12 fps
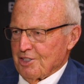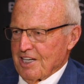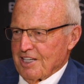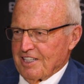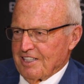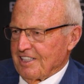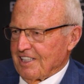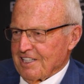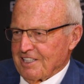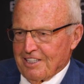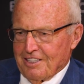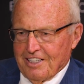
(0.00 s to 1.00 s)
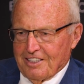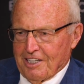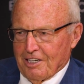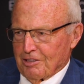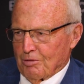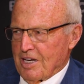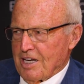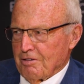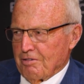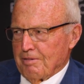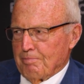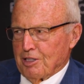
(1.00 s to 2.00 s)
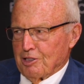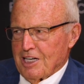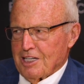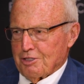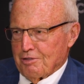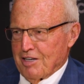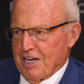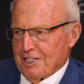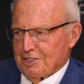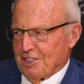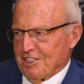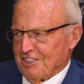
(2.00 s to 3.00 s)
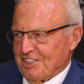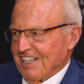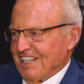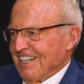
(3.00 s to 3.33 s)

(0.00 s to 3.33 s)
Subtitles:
that. Like in Colorado, there have been lots of accidents